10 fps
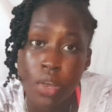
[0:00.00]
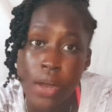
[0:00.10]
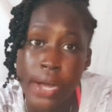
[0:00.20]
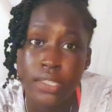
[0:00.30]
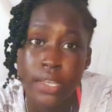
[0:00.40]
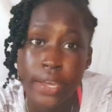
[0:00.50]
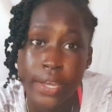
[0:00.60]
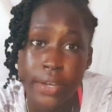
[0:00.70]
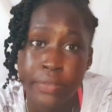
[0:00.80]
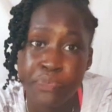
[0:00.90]
I
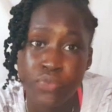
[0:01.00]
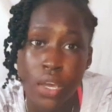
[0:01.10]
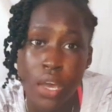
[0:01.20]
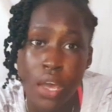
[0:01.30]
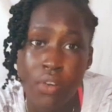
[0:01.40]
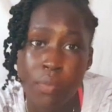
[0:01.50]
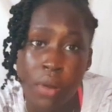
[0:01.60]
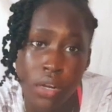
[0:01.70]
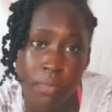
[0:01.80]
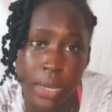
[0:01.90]
take every
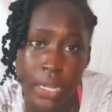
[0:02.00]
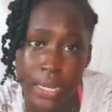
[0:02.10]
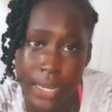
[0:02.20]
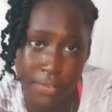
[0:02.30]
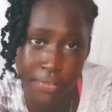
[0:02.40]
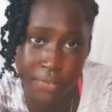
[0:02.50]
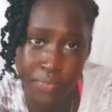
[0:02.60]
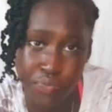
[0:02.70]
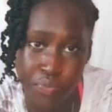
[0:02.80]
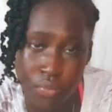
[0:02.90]
part of my life
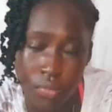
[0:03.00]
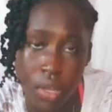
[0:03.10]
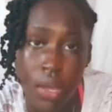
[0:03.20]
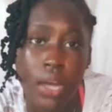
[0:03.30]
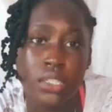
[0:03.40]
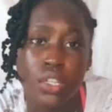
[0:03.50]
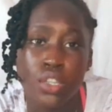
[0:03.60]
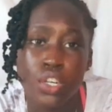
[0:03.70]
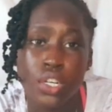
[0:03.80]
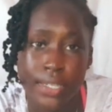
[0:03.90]
as a
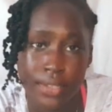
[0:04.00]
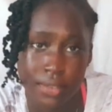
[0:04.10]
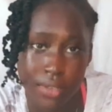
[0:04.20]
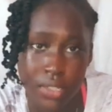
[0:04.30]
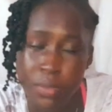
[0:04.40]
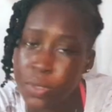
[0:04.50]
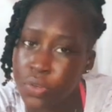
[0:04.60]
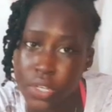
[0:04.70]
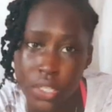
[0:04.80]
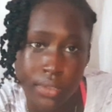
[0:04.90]
learning
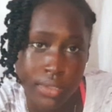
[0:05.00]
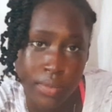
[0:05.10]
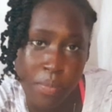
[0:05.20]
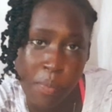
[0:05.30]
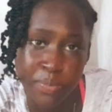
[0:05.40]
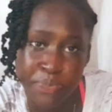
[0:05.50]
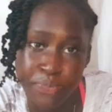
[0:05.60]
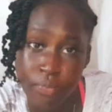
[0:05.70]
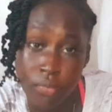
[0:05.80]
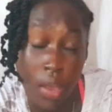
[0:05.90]
experience.
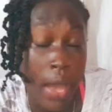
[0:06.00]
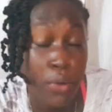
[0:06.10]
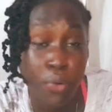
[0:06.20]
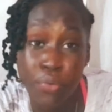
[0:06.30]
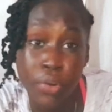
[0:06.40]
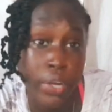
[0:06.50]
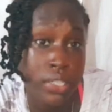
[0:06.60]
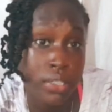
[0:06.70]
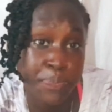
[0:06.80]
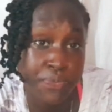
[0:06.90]
I don't
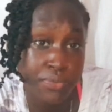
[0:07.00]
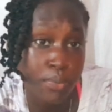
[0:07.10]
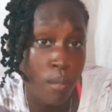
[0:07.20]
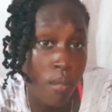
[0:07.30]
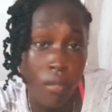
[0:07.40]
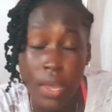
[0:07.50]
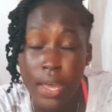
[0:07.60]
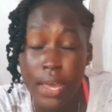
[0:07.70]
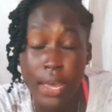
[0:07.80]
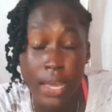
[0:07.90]
regret
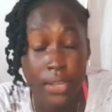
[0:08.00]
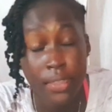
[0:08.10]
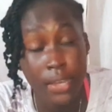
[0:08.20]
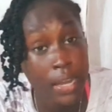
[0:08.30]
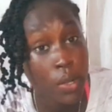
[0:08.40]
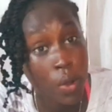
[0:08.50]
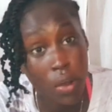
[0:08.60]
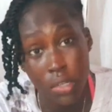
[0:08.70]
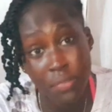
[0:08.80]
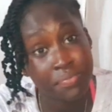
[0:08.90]
anything at
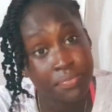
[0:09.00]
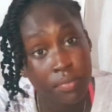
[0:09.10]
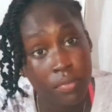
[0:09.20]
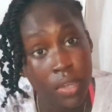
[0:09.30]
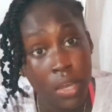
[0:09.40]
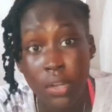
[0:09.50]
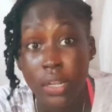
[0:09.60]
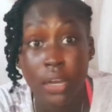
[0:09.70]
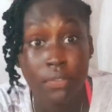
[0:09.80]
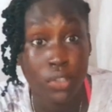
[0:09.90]
all
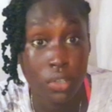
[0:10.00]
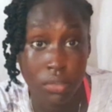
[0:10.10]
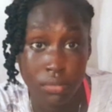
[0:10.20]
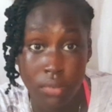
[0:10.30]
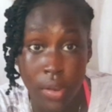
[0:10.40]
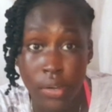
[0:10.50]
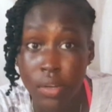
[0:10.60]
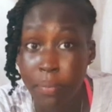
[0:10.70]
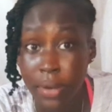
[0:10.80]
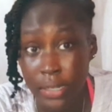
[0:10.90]
that I've done in the
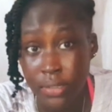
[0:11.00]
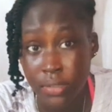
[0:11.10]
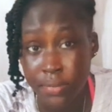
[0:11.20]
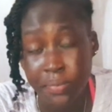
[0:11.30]
past,